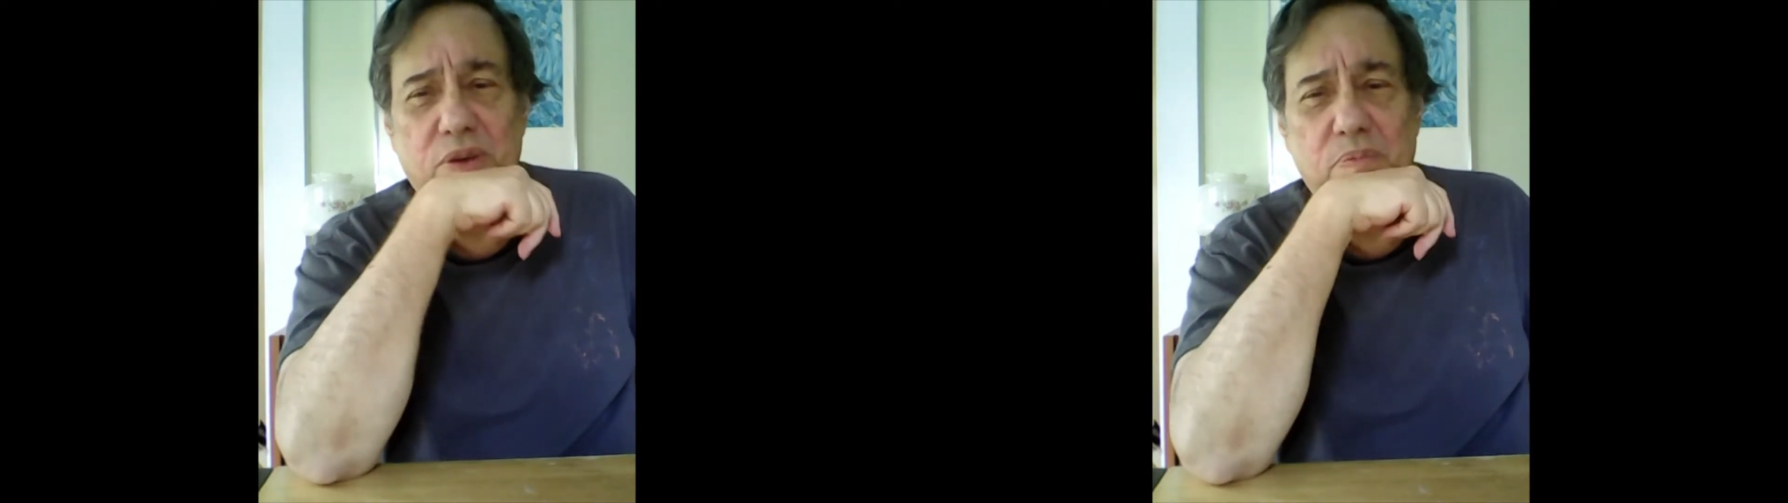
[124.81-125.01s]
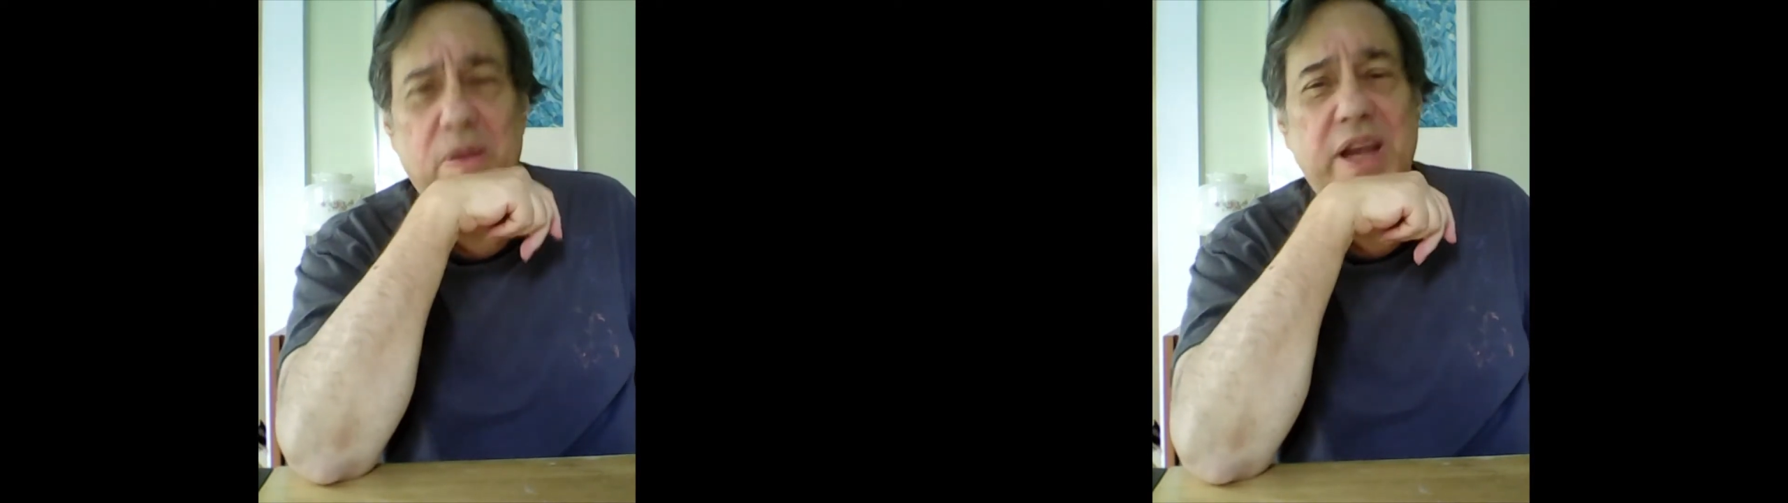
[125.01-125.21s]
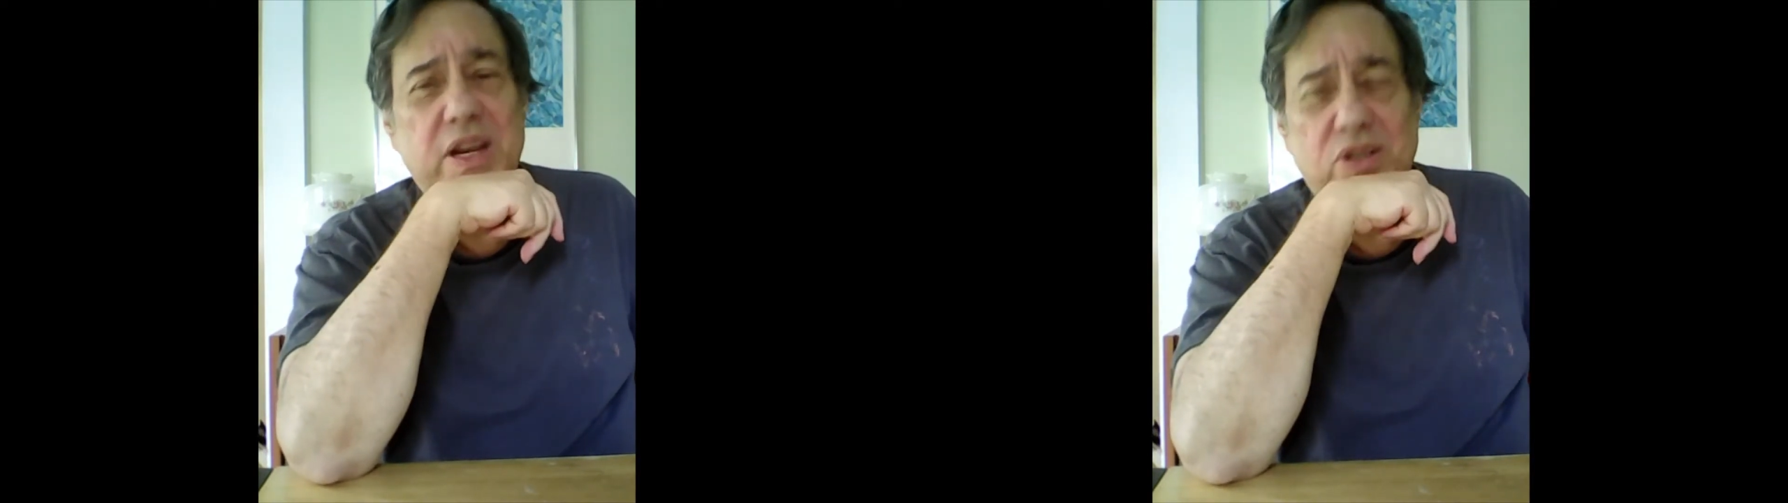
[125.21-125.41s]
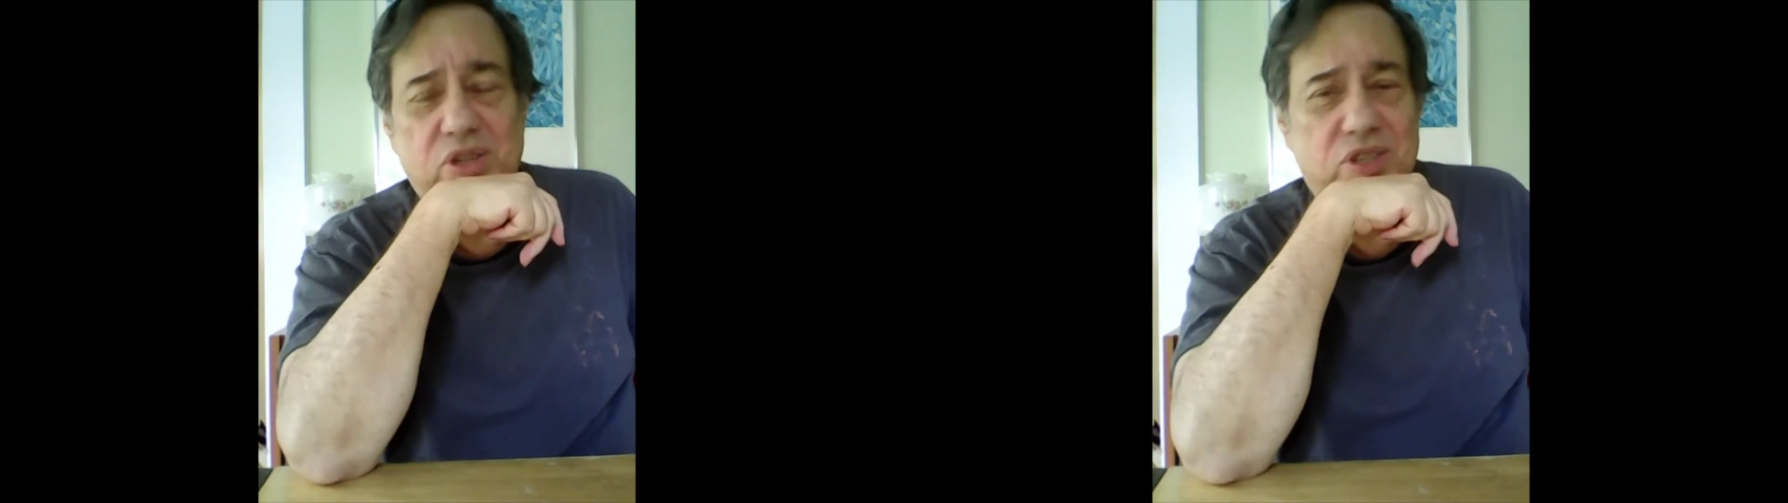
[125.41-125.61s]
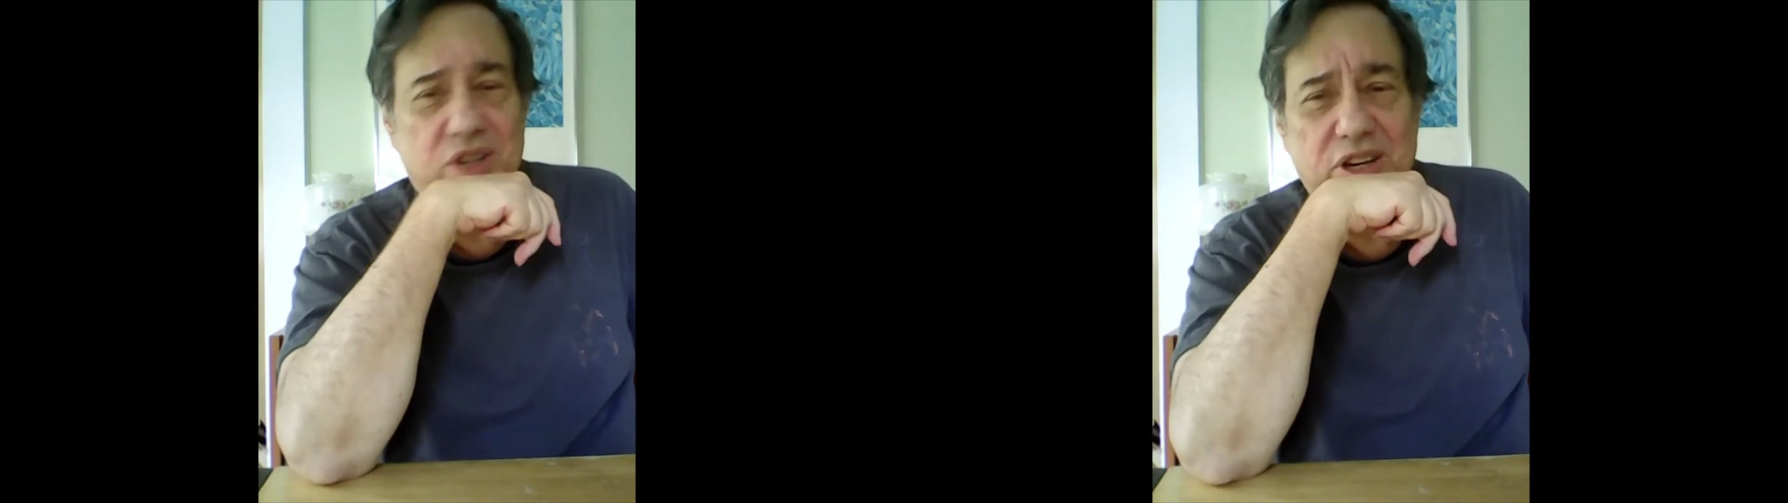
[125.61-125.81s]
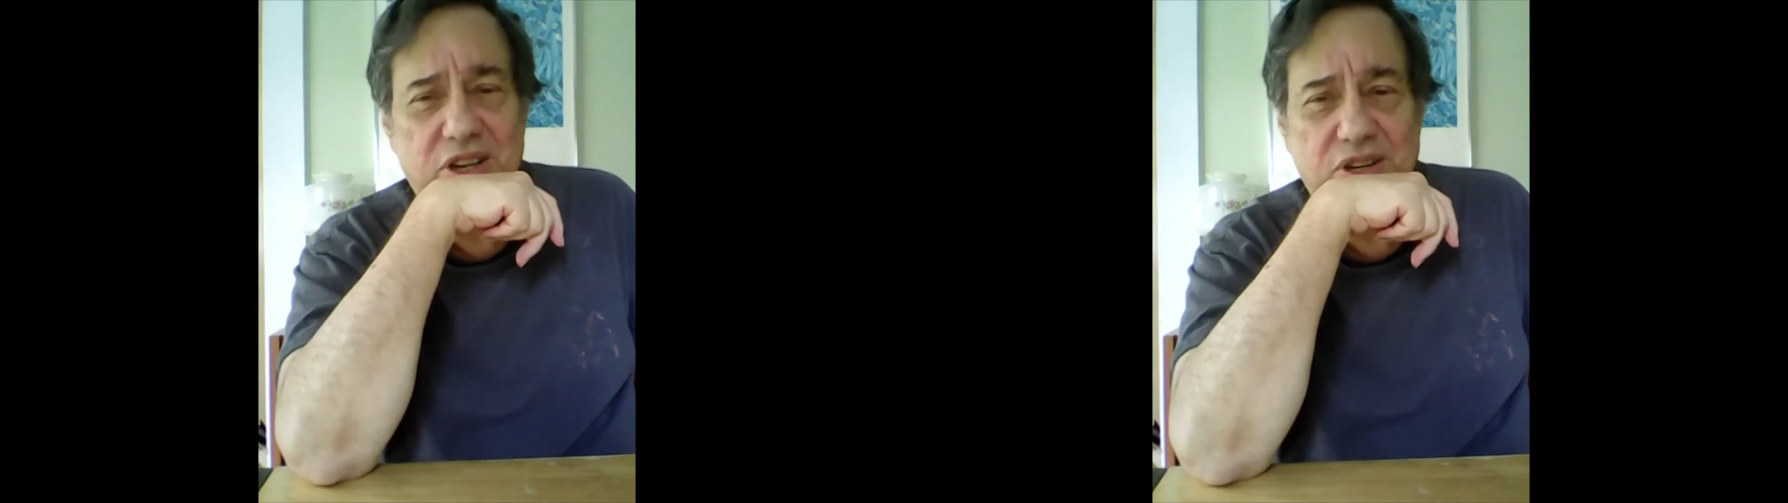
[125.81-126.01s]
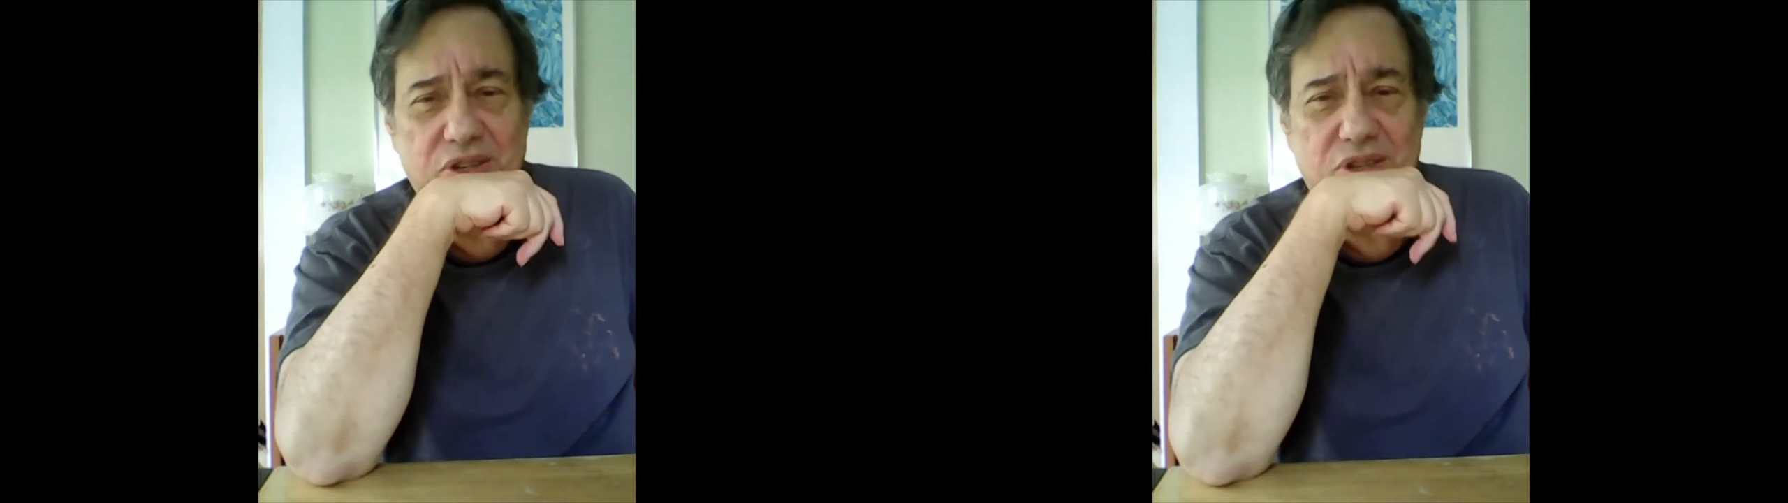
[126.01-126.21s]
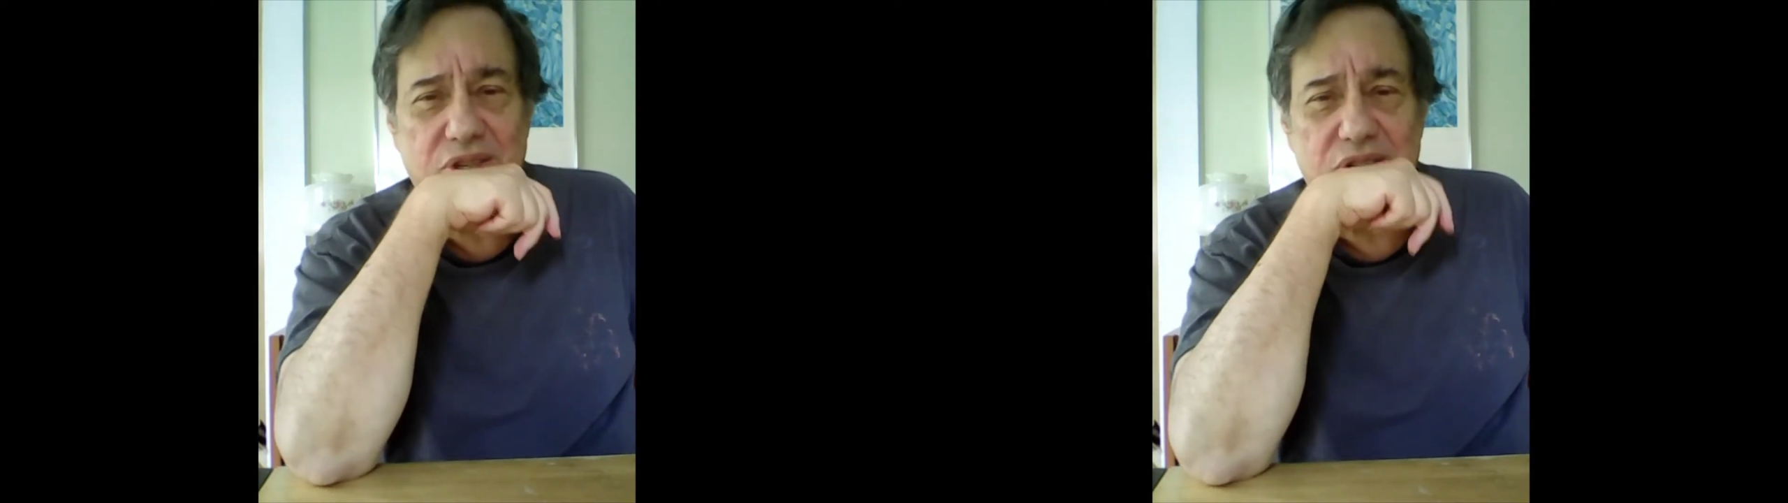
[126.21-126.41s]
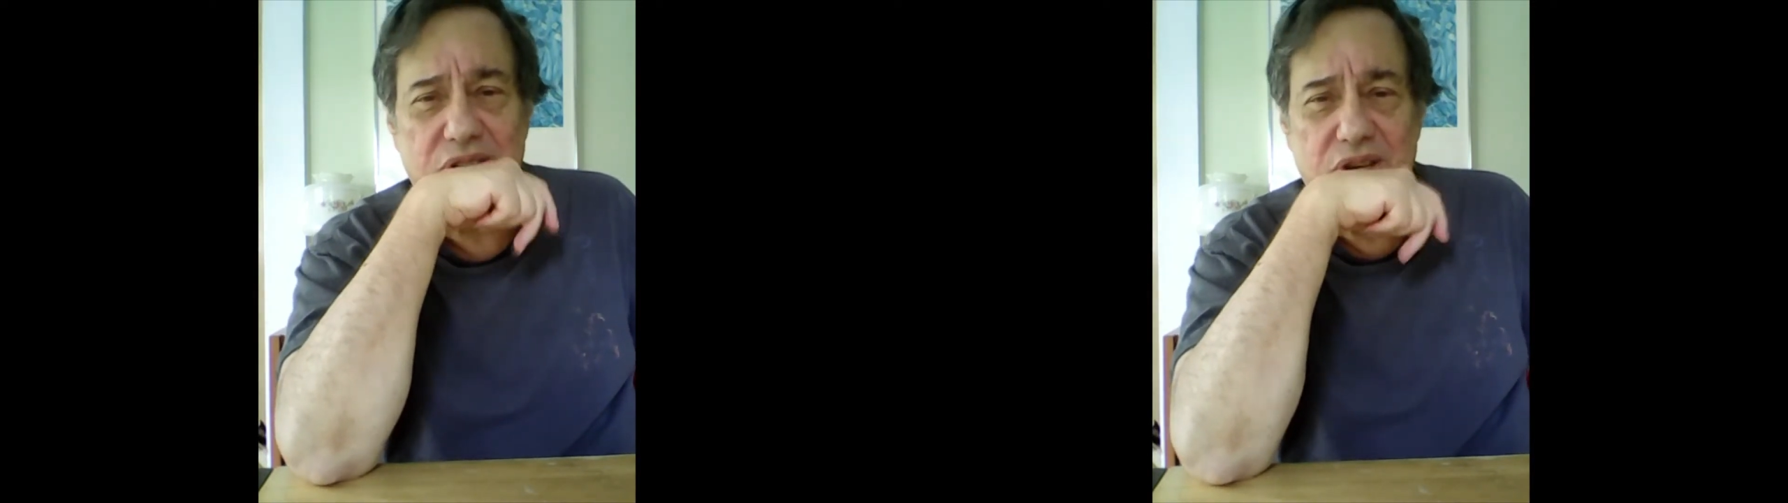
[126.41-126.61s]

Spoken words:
our main cities? And